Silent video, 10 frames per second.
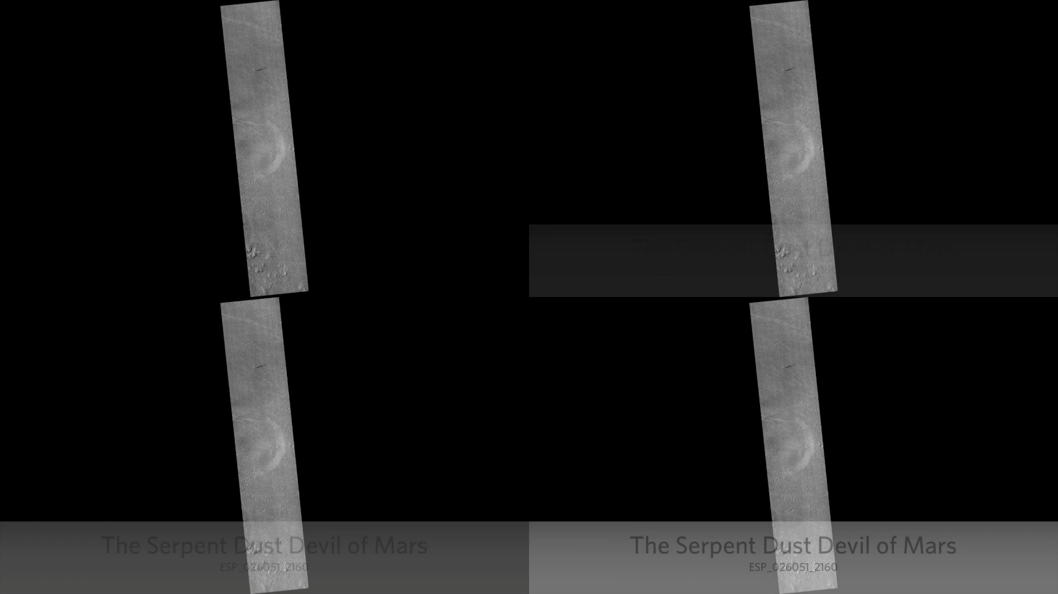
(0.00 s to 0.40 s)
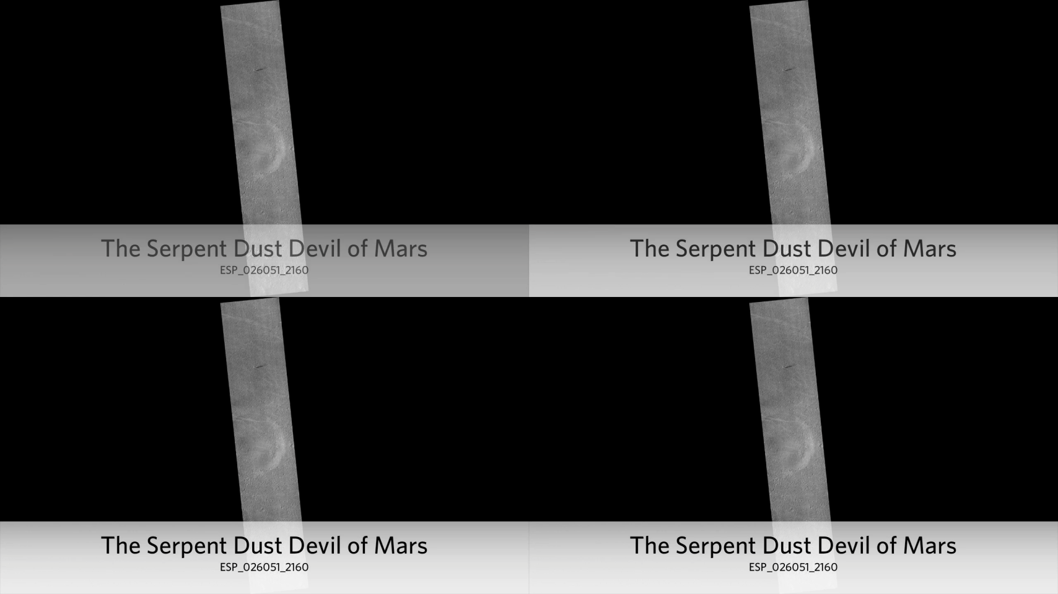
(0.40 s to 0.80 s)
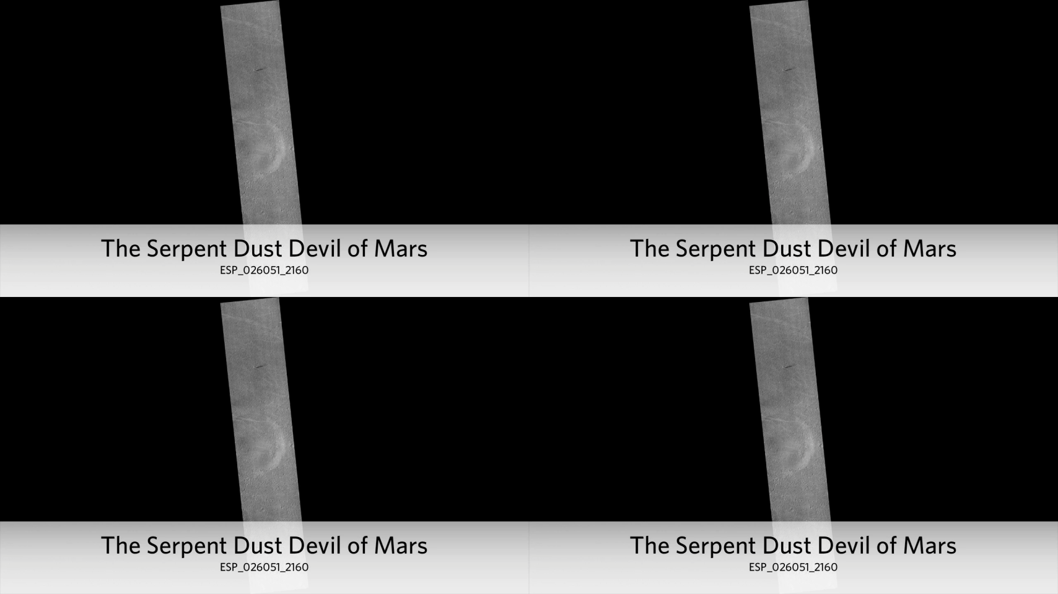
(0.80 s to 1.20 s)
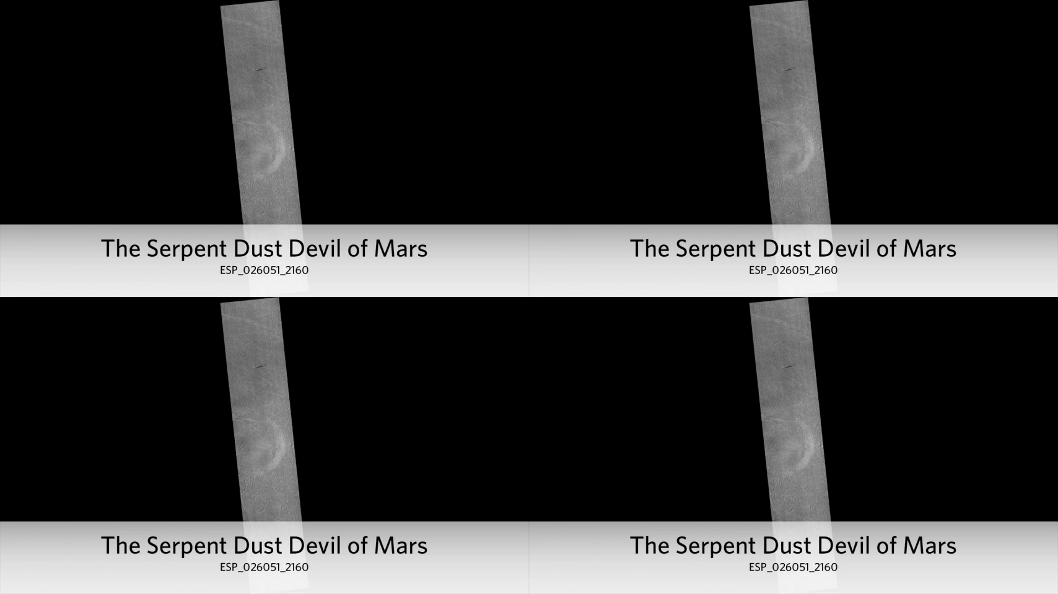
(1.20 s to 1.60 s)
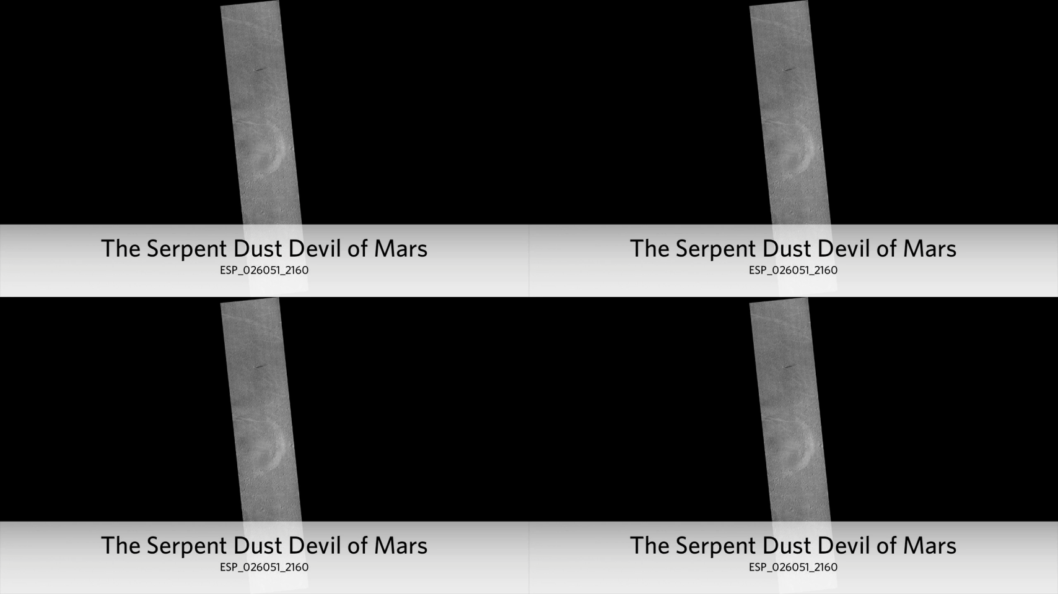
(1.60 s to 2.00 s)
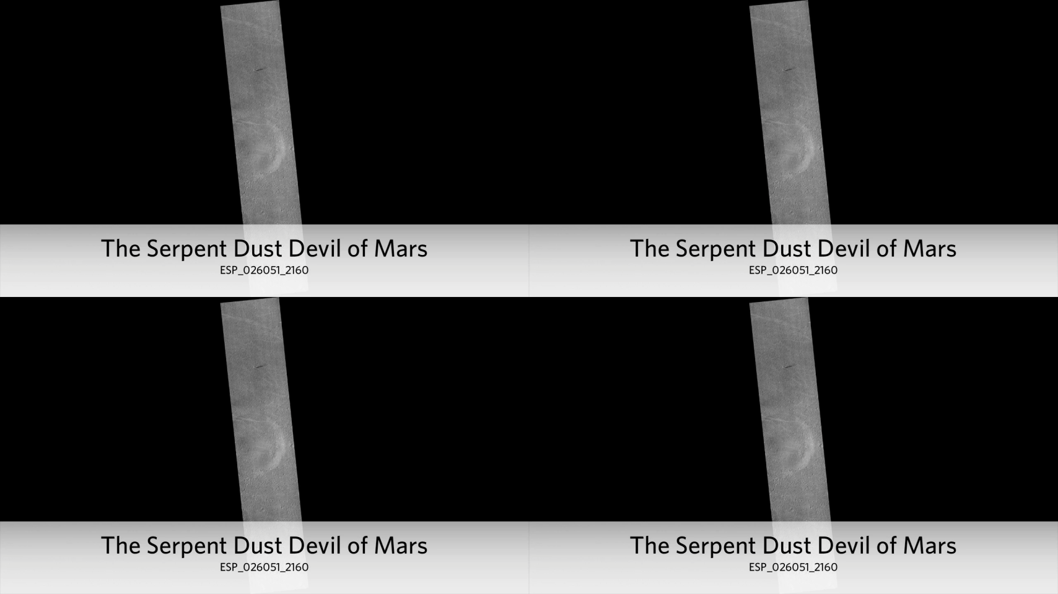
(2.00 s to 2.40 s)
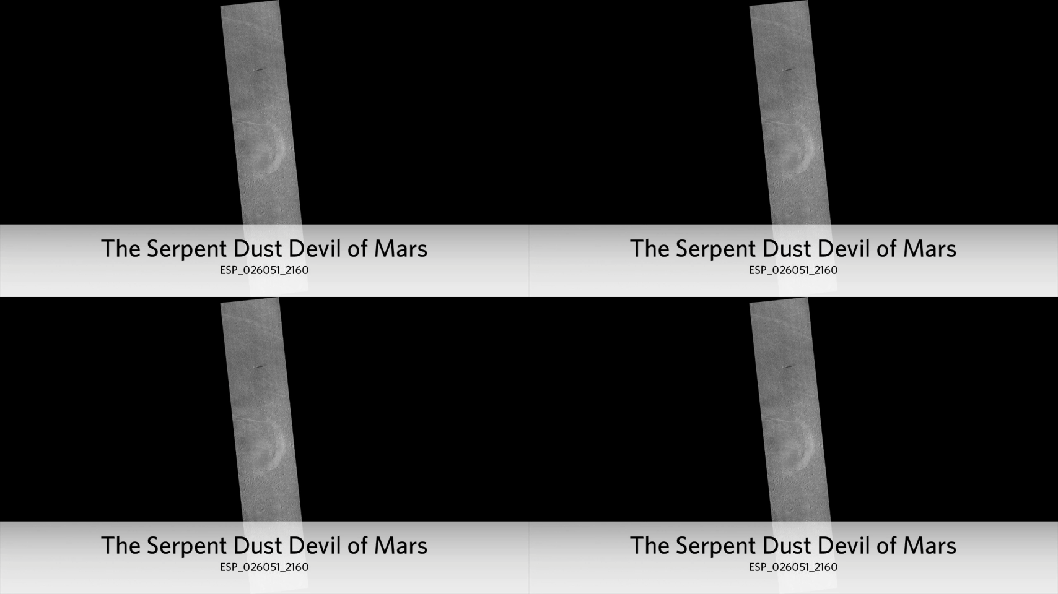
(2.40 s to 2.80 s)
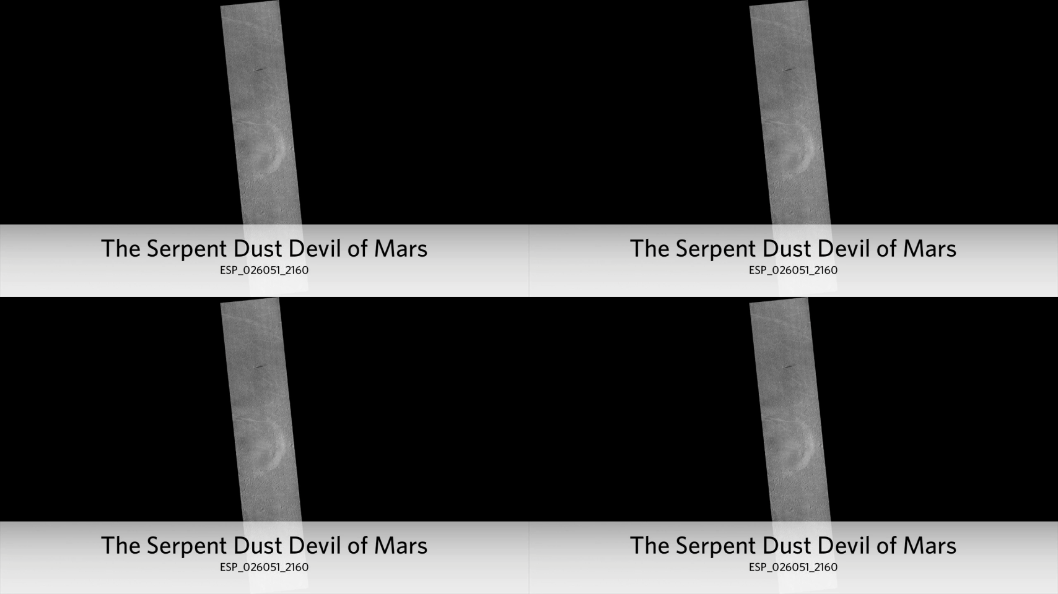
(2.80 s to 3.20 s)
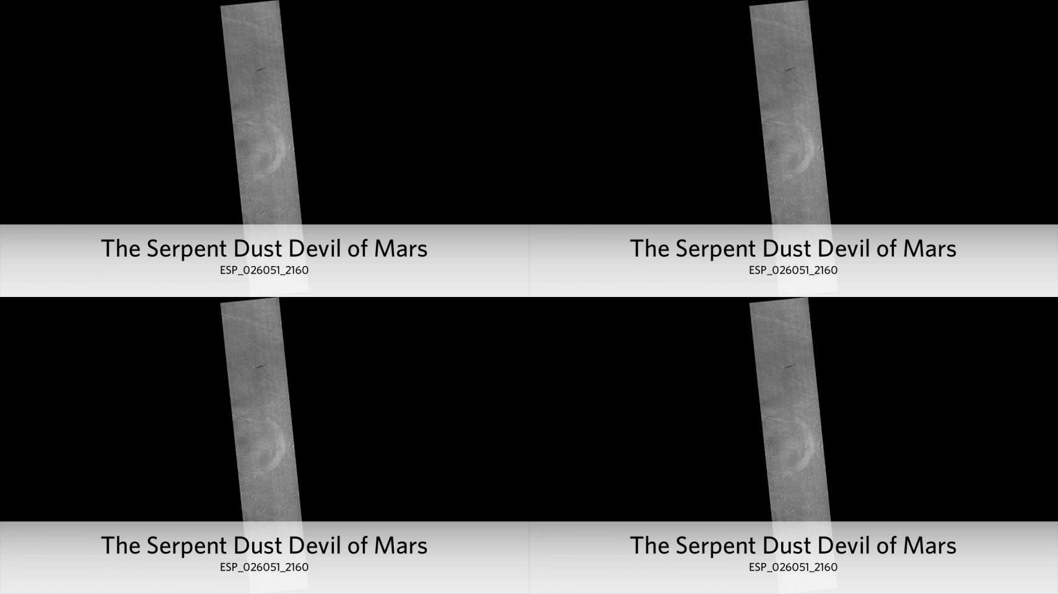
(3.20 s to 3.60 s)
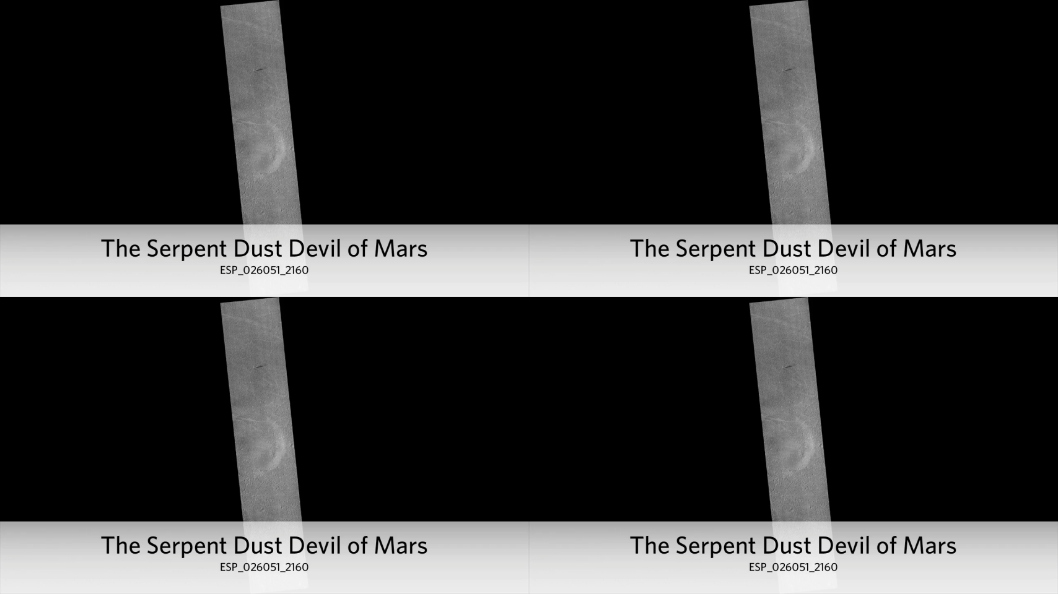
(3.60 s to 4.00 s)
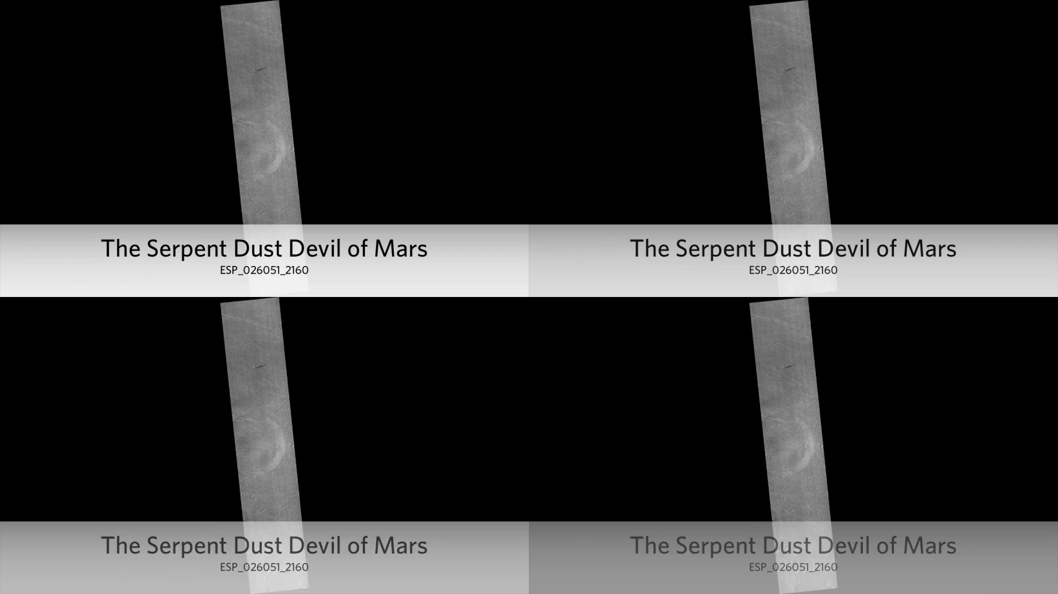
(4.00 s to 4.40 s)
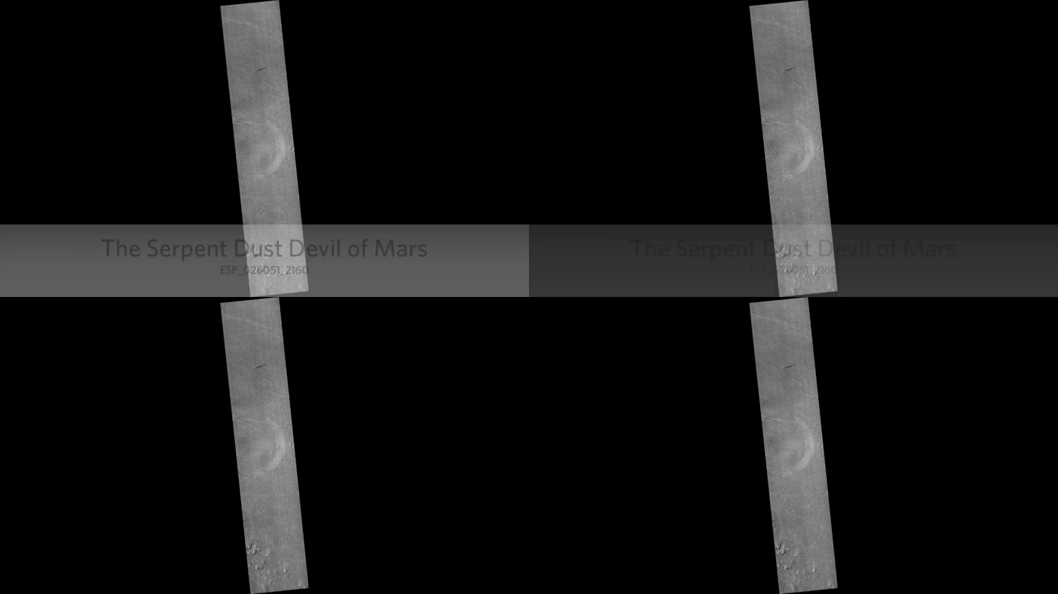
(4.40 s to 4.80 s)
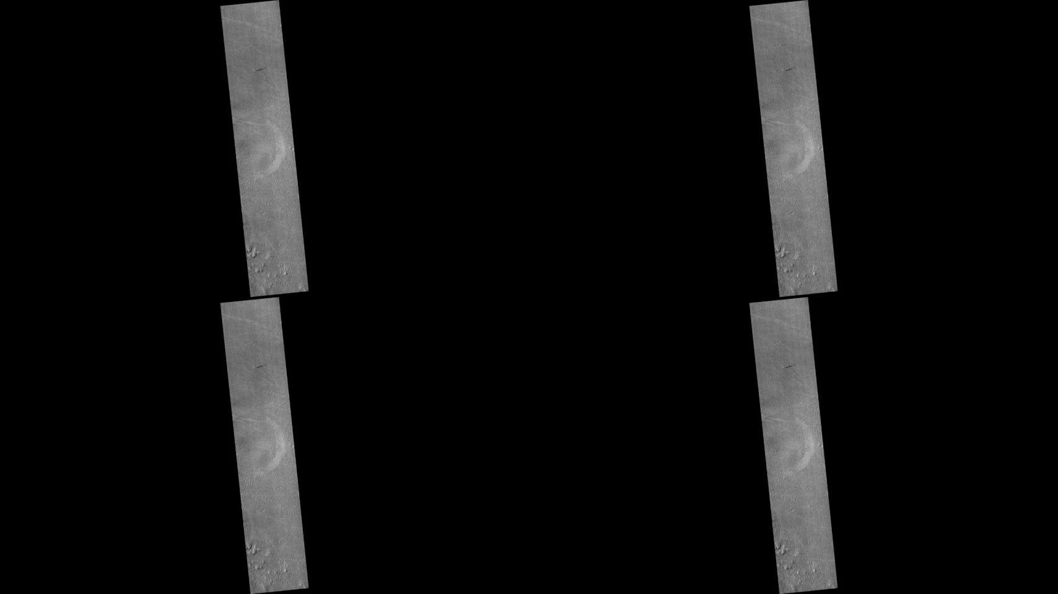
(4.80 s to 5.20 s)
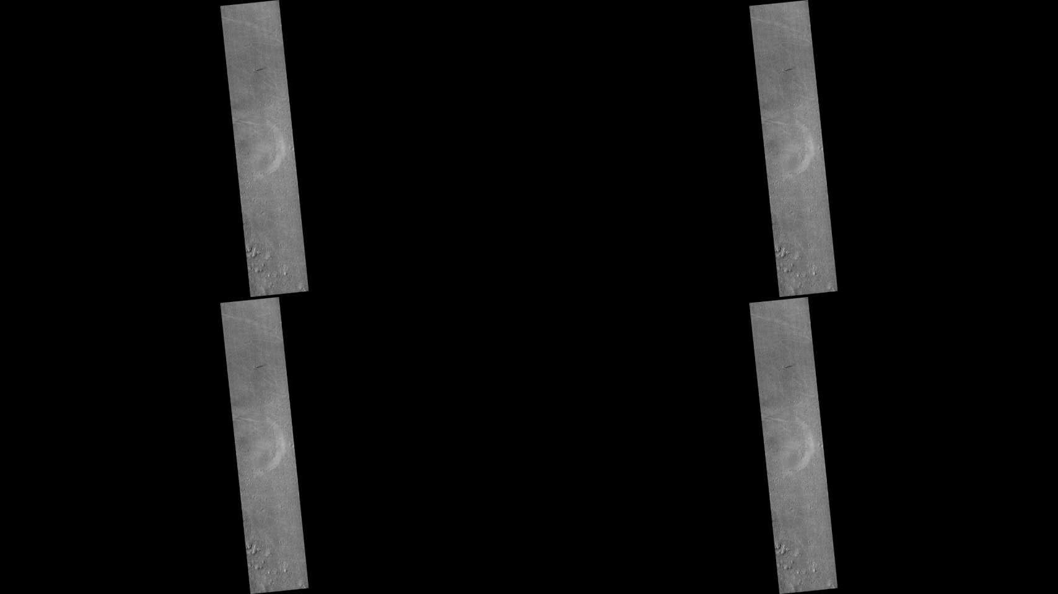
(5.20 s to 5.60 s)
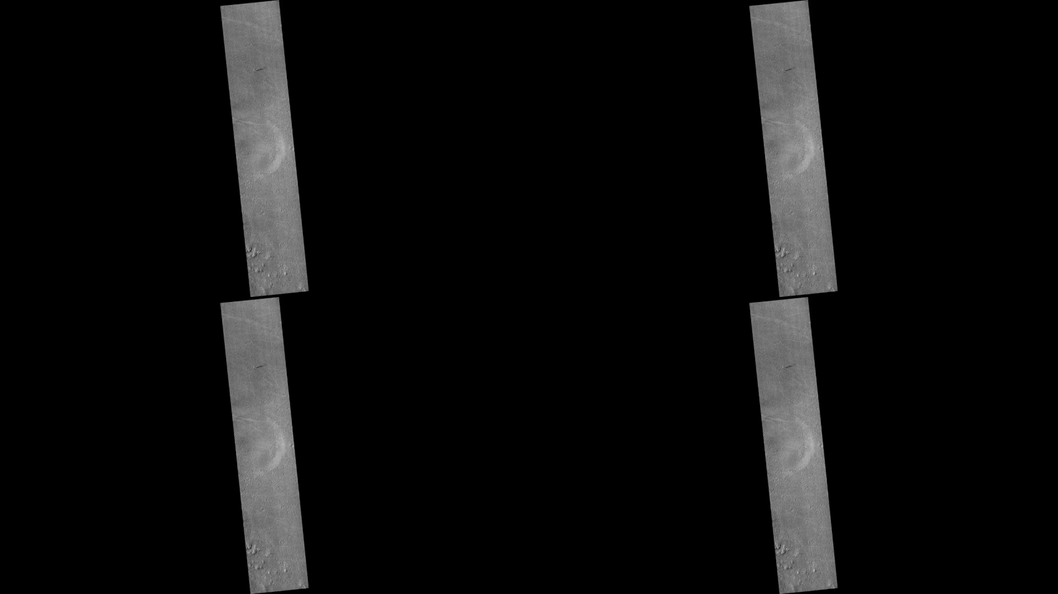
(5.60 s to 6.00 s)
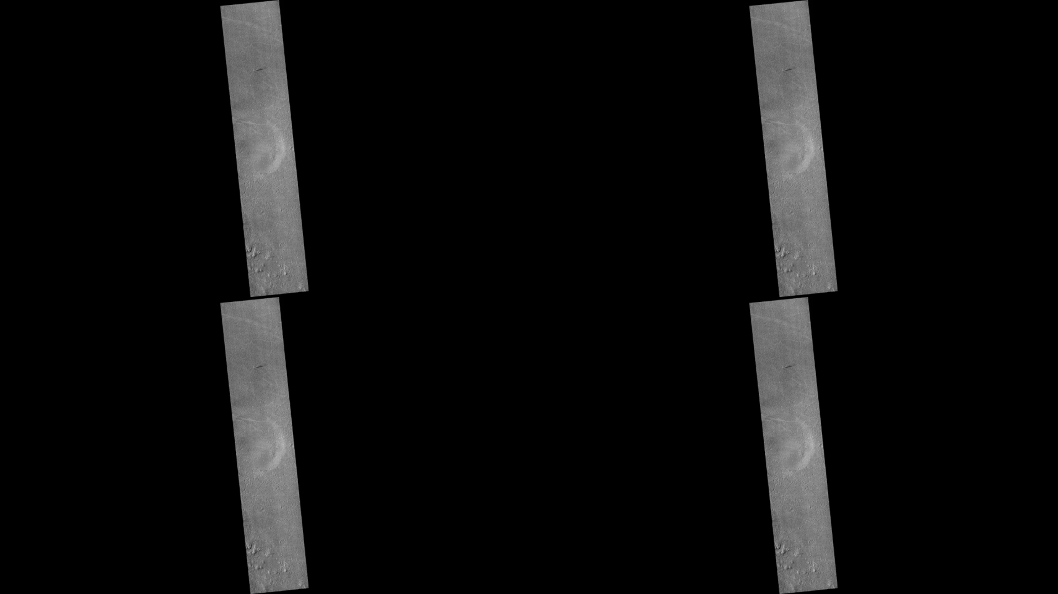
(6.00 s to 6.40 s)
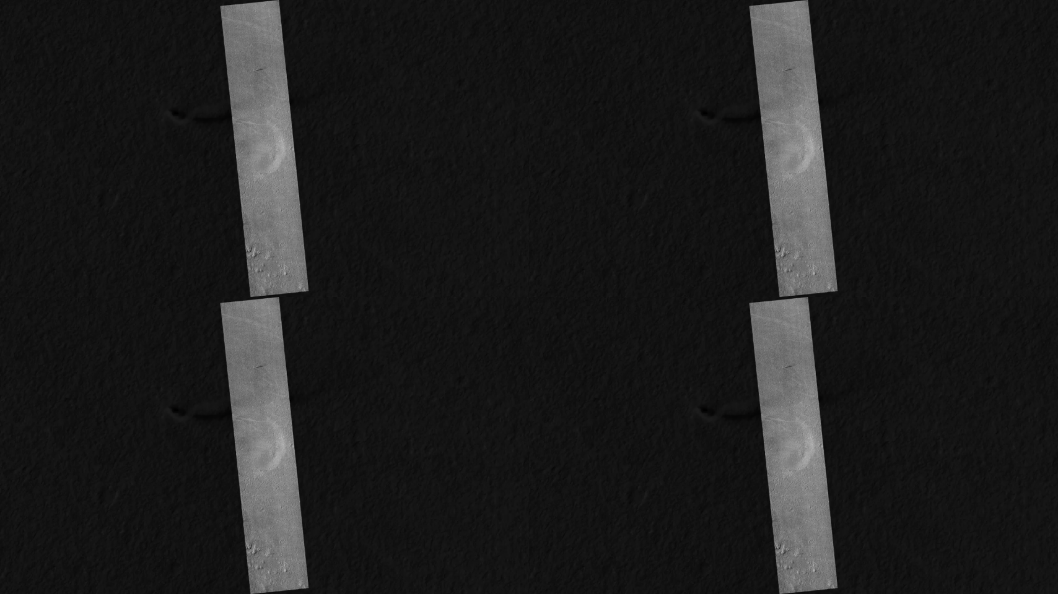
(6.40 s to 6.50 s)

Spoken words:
No face is visible, so there are no lips to read.